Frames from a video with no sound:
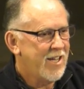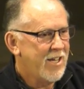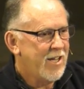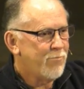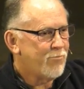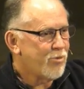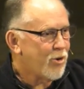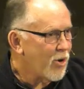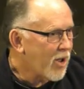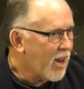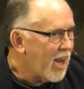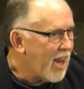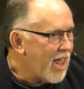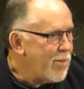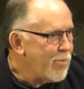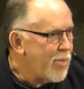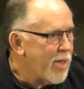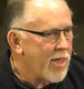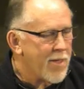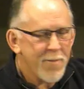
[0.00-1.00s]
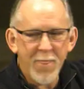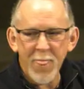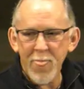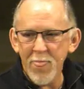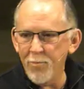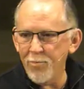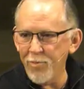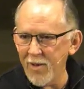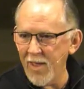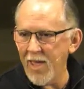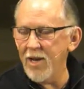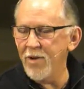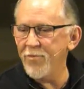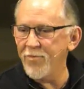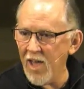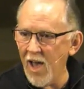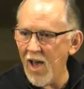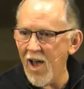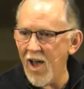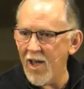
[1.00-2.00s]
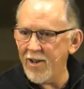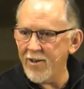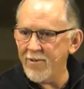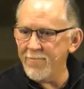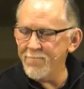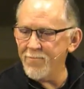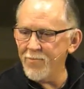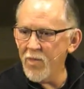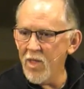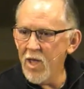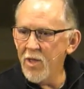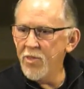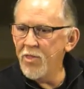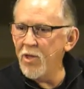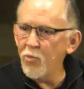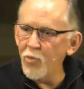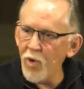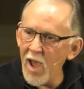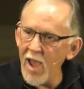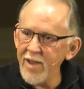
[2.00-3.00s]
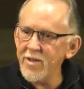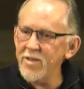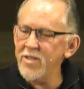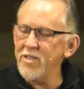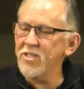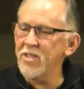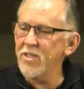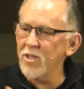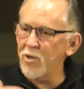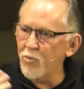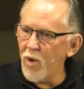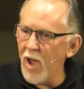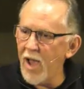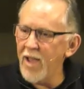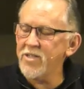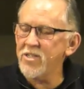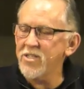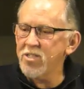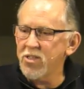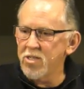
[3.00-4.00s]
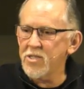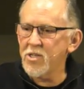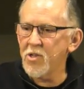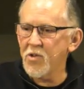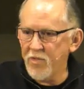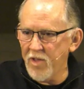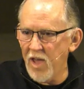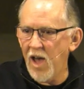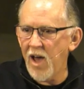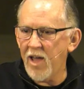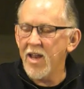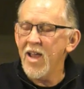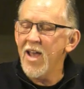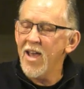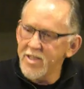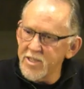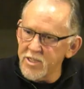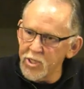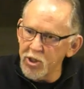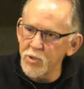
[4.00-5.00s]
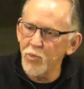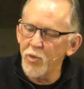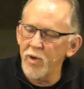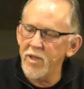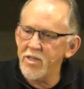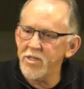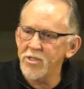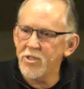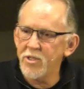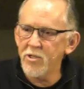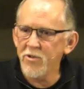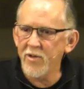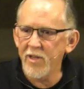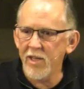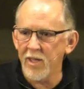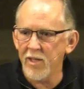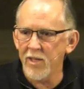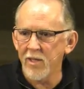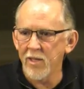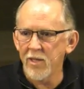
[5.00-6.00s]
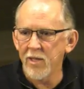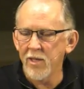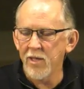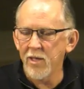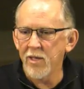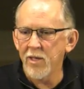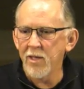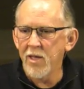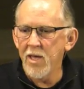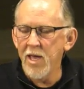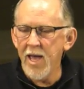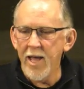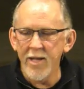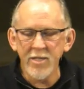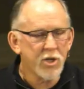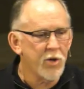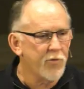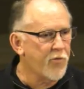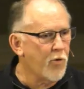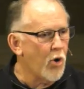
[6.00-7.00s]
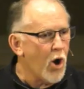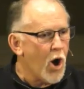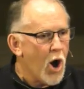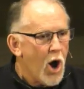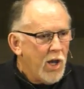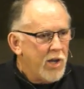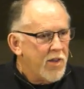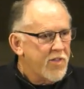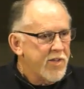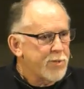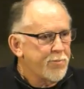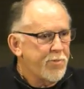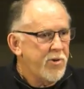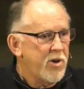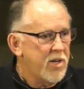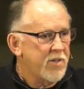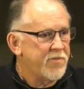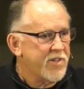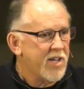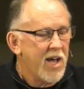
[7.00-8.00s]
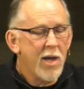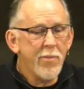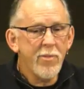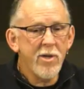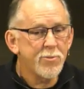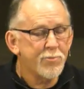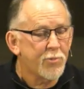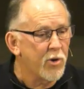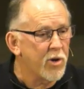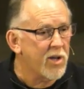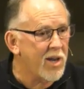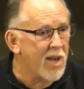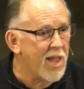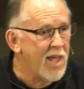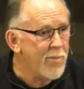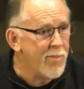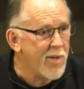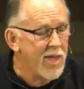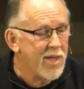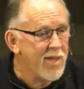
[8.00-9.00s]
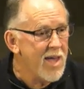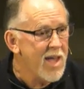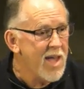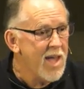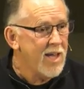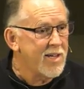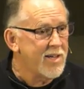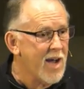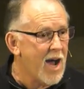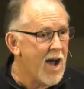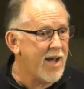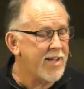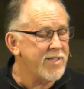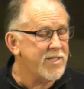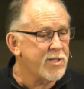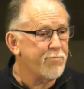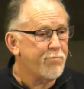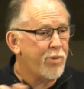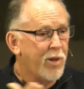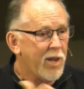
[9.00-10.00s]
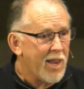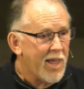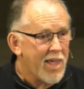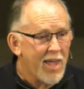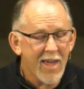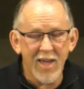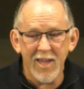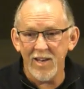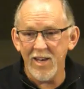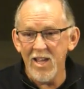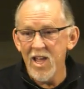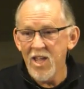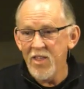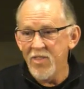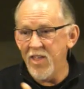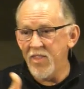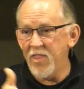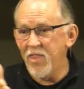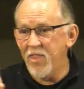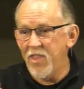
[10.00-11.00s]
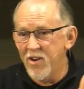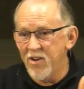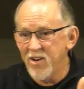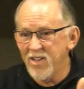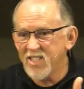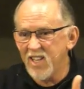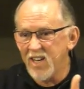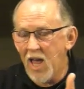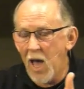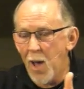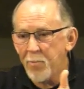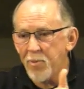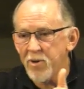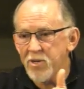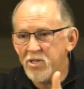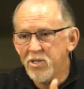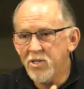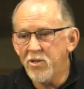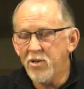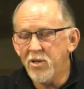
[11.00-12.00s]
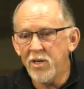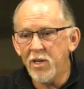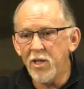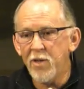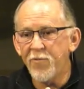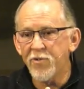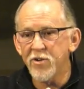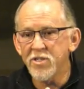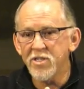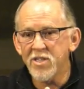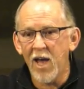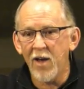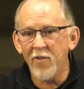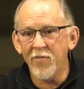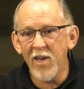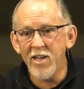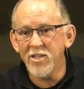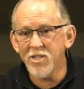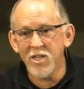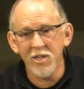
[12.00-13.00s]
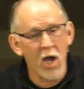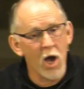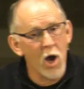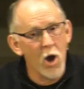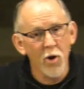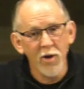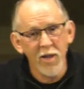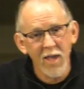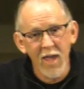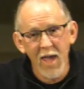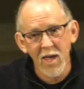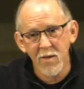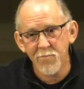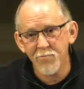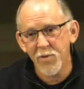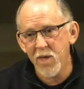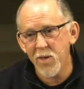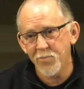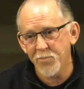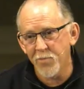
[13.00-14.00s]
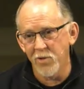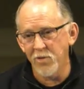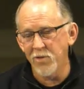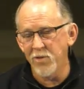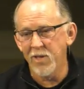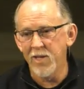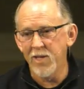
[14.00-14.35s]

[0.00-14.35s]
proclaiming the plan of God, the rightness and the righteousness of God. This is what he's doing. And so for all of this period of time, he's proclaiming God's plan, that there is an opportunity for salvation. Not only eight people,